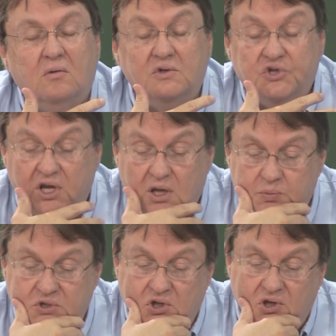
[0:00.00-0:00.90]
Well,
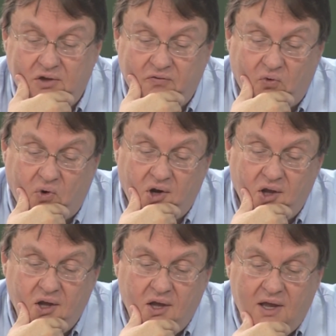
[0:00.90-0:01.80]
Jacob is looking forward
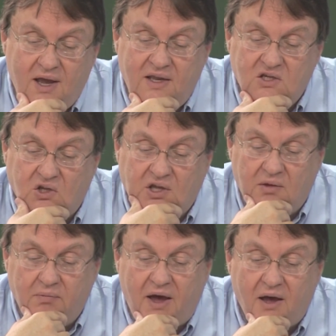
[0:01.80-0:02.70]
and he's
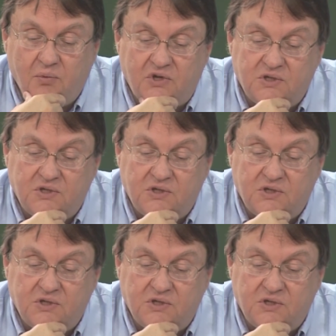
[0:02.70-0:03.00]
looking back,